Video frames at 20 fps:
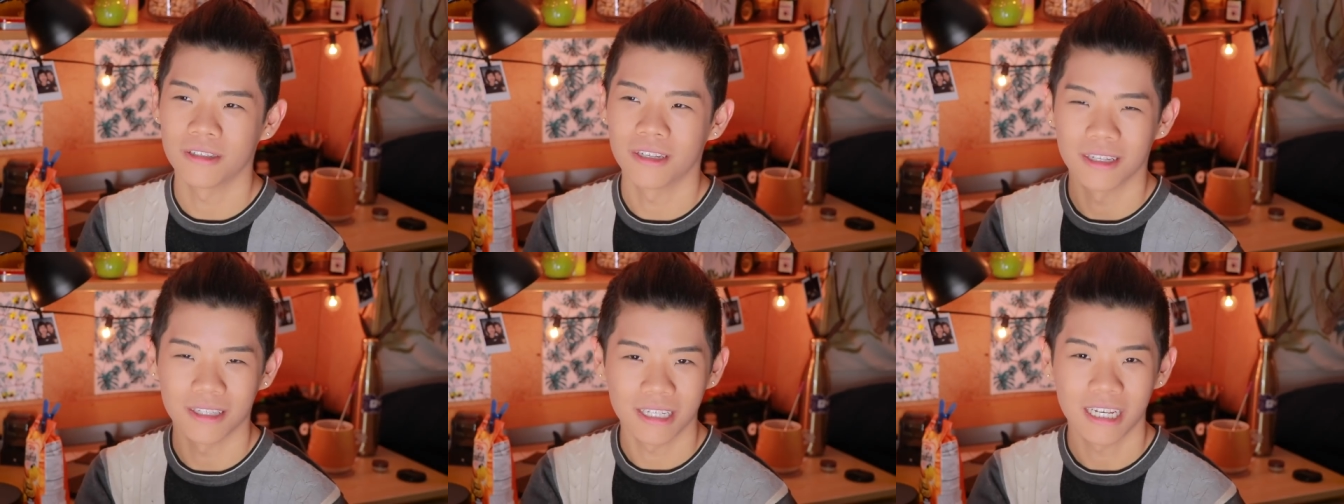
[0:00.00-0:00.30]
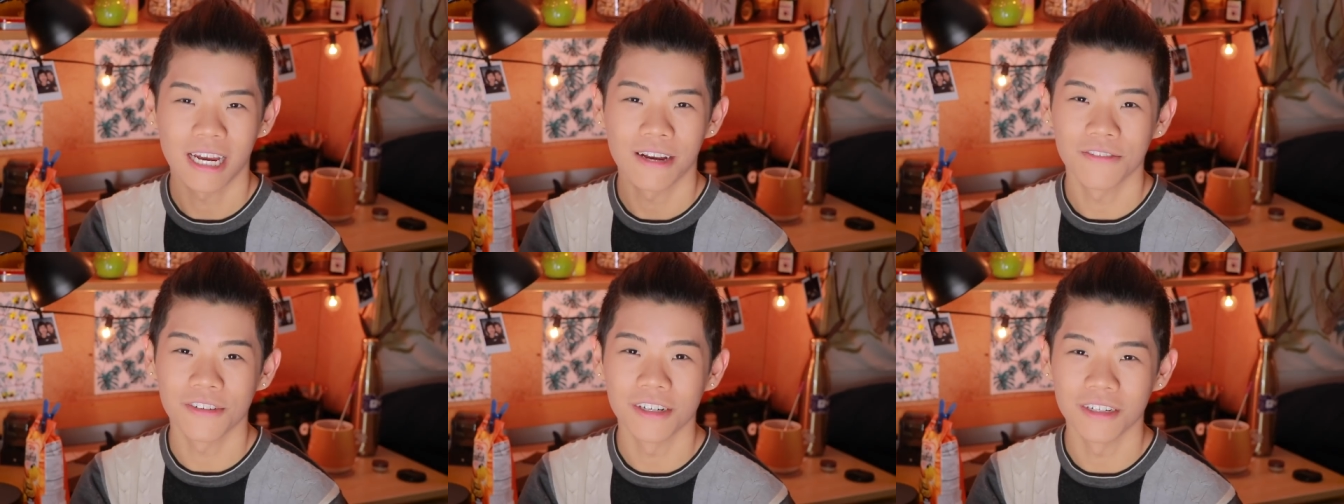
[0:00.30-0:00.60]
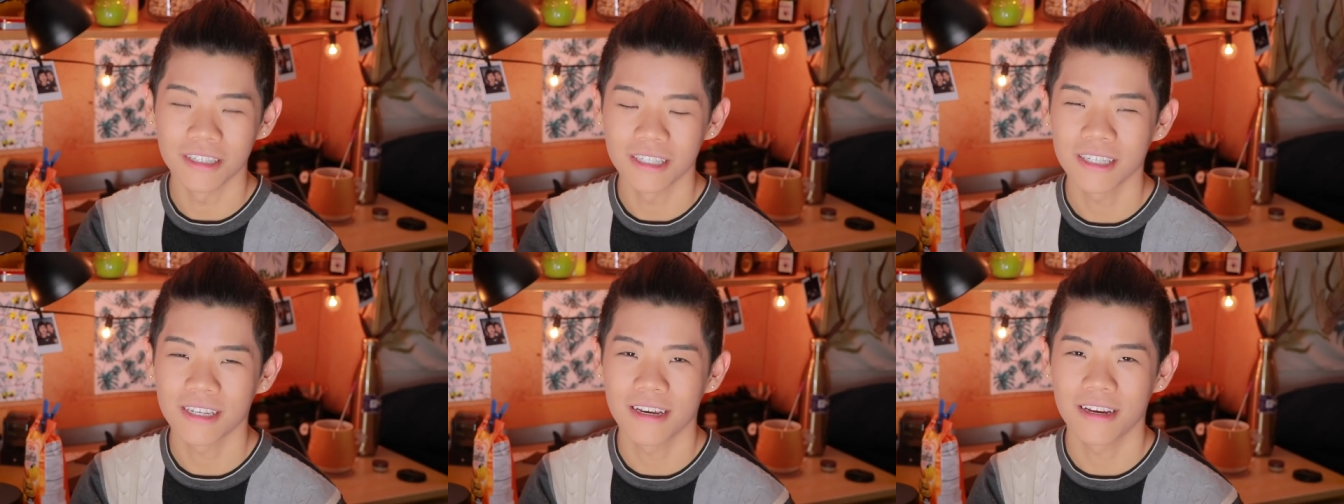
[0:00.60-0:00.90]
does he have
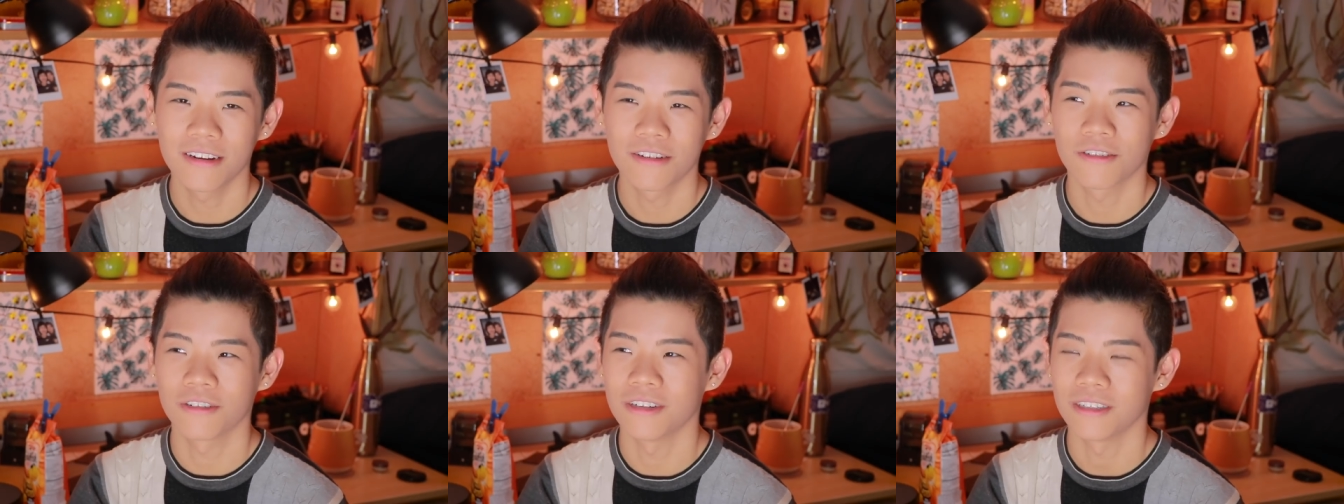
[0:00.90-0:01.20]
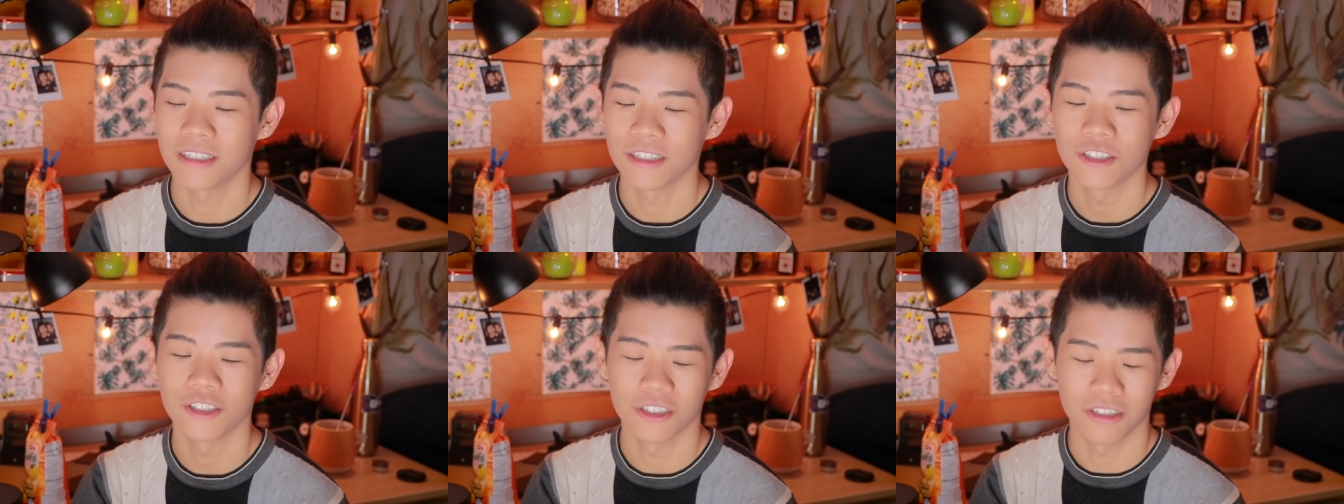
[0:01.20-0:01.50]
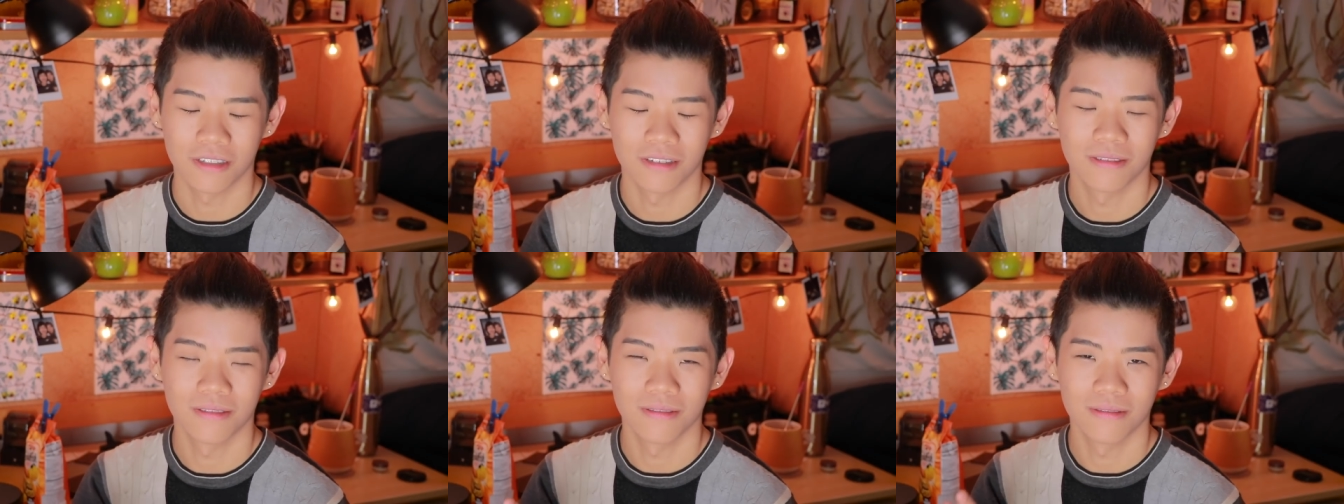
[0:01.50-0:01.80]
good skin or is he
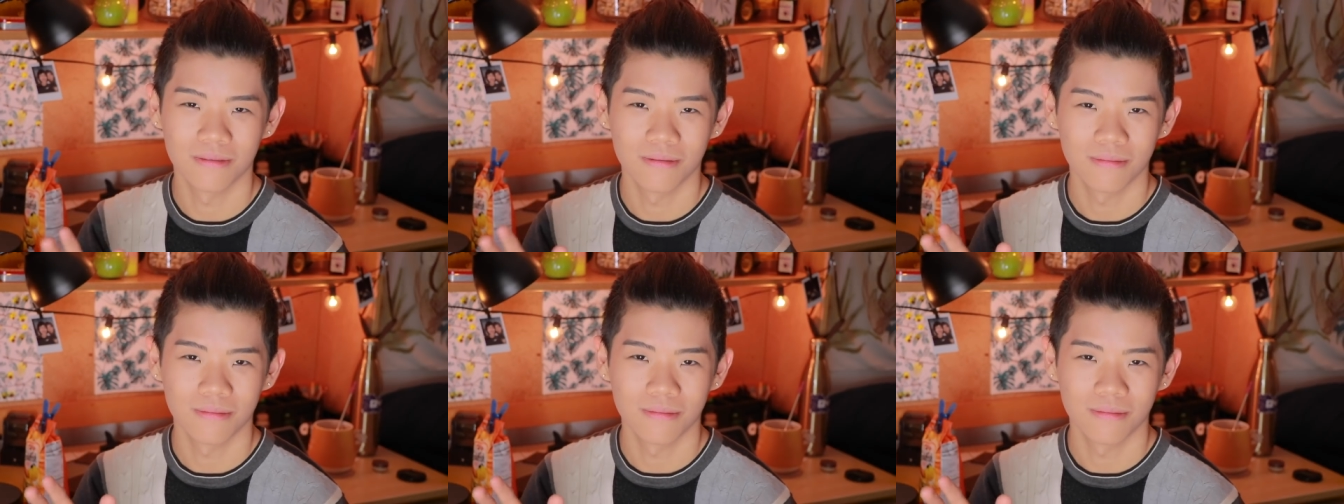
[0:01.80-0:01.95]
just